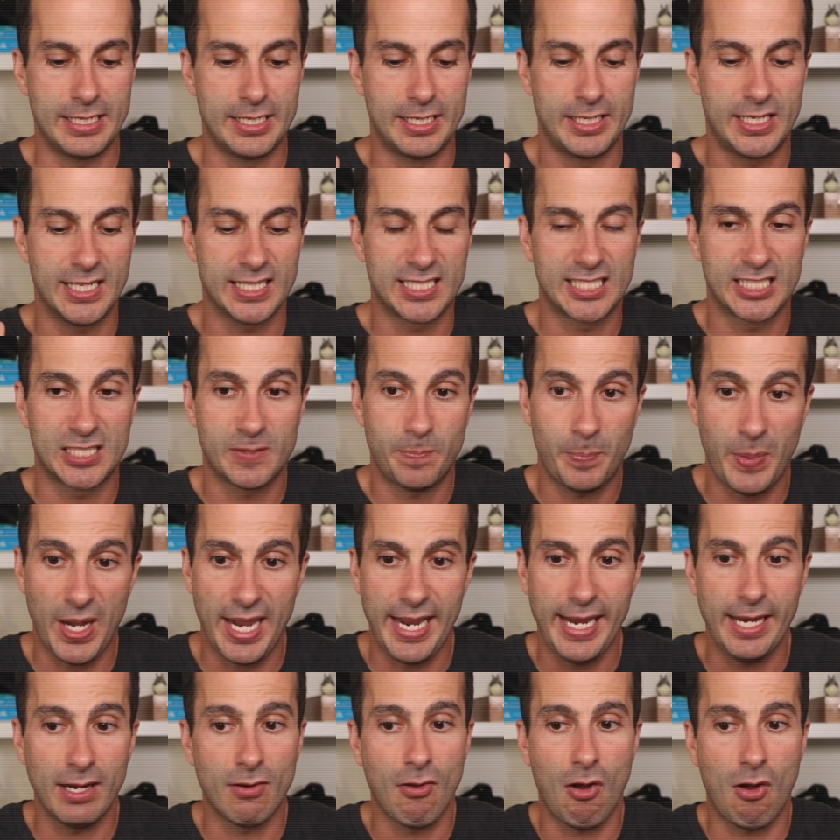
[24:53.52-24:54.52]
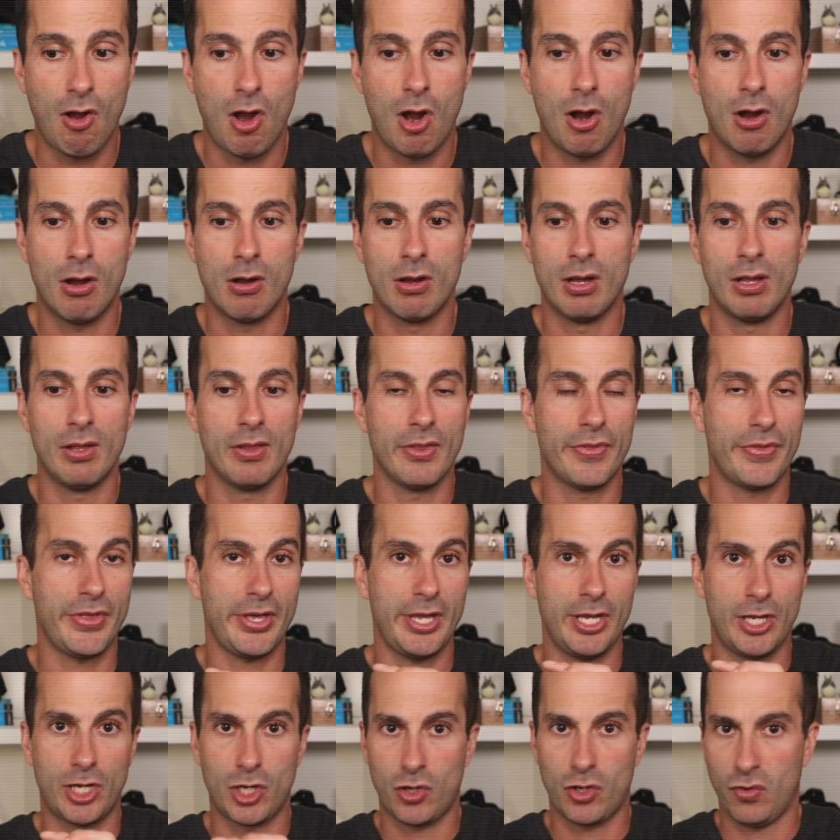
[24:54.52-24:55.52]
despite all
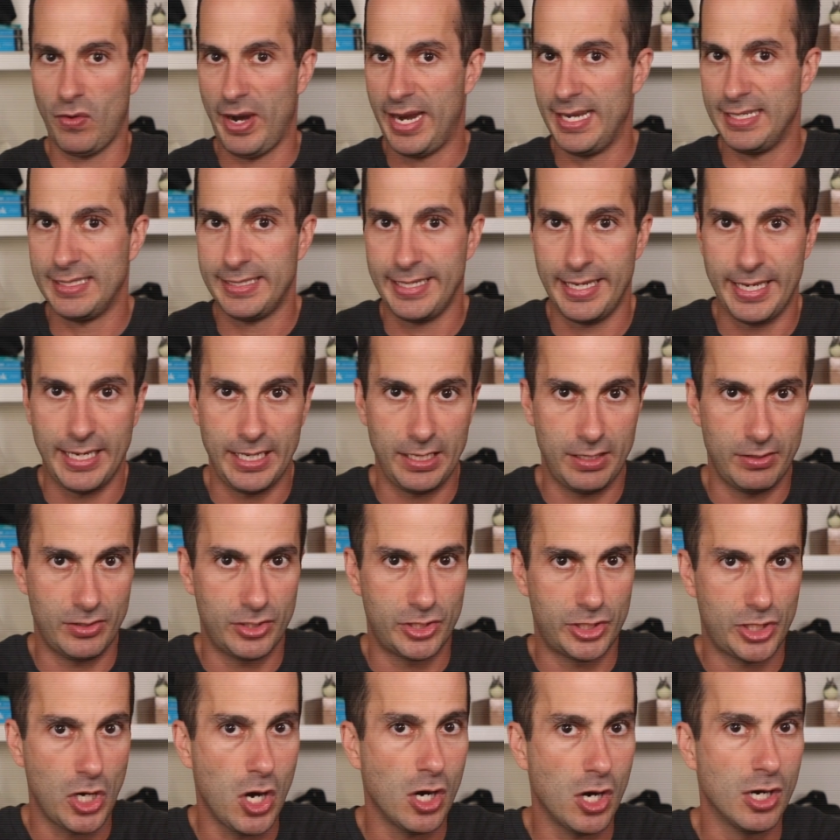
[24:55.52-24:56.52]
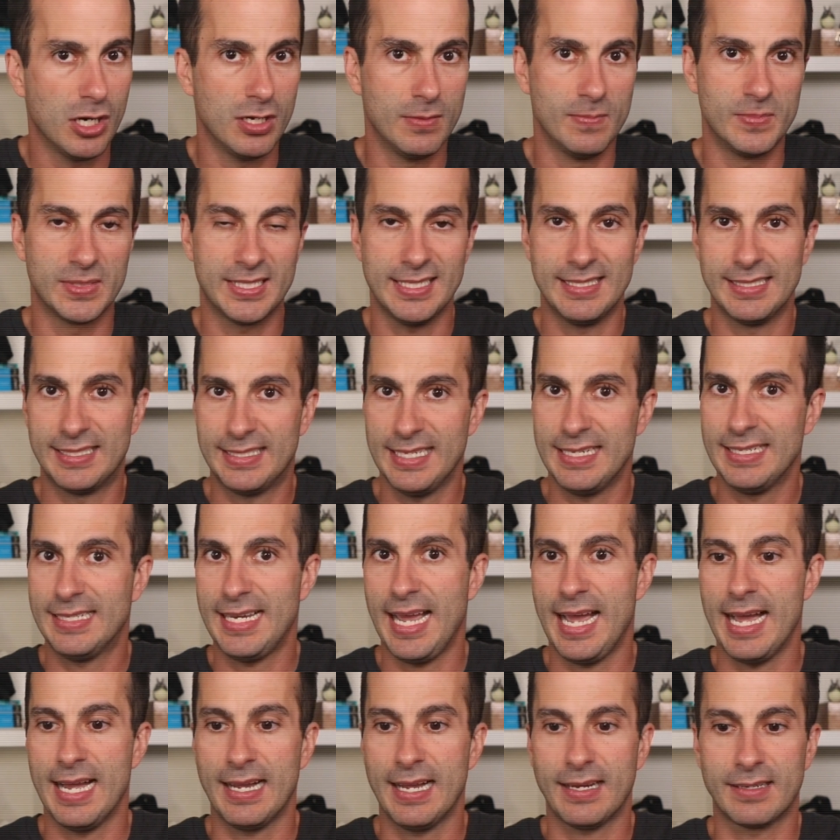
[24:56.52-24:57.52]
the crazy terms and
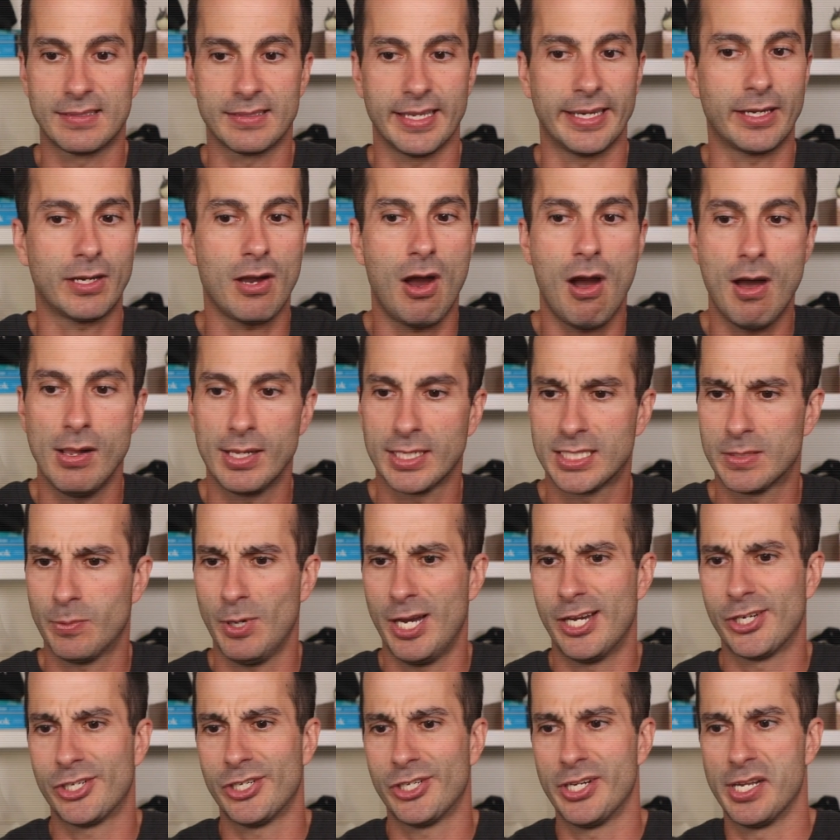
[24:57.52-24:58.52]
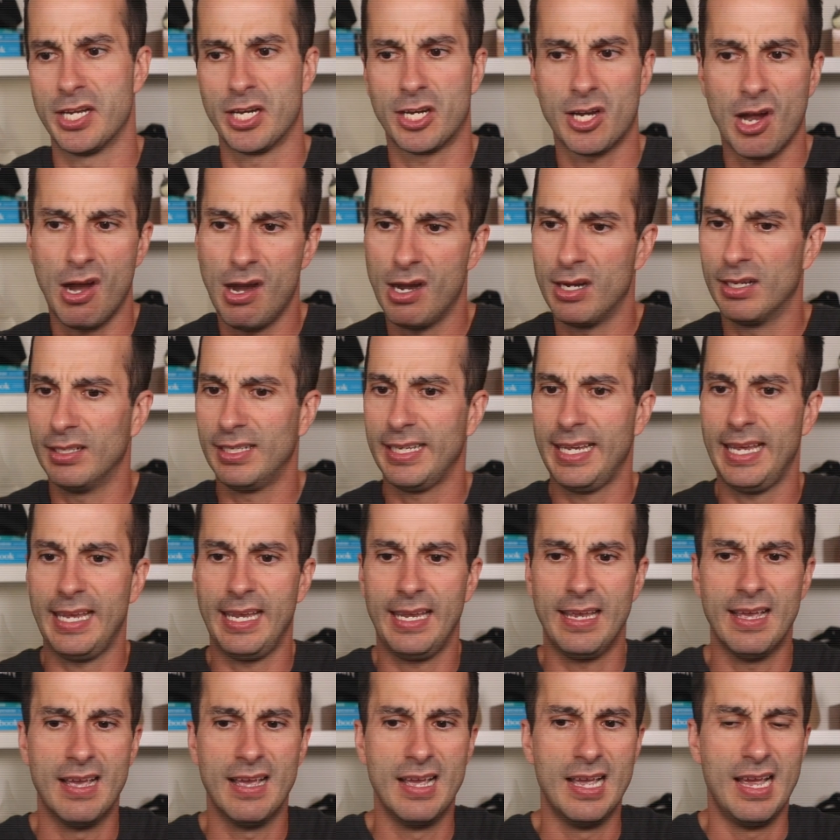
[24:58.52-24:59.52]
syntax like call expression and
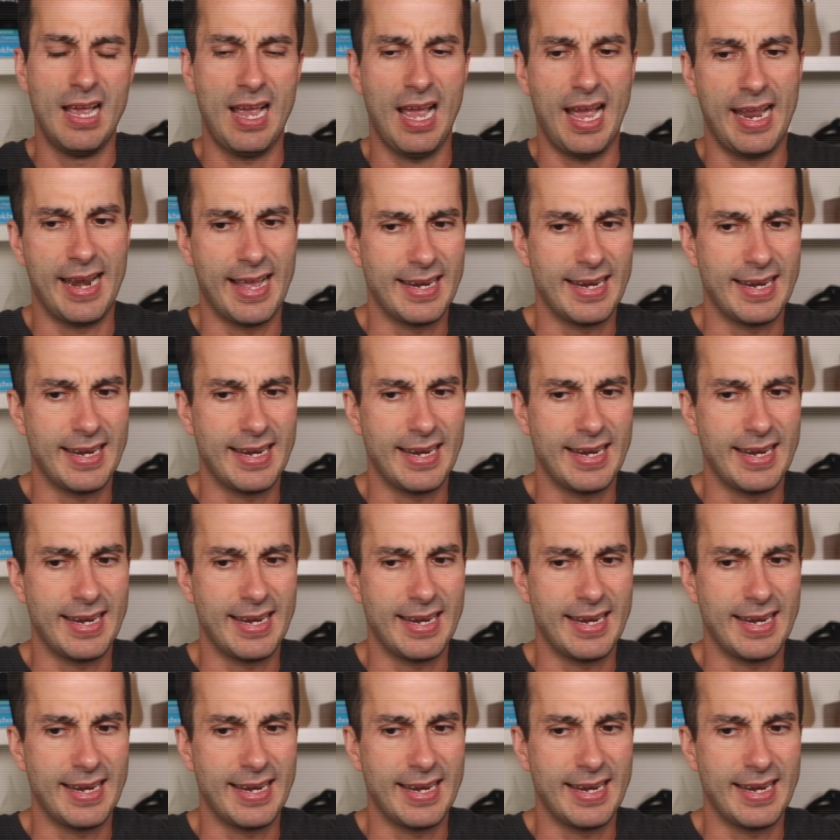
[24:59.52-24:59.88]
callee and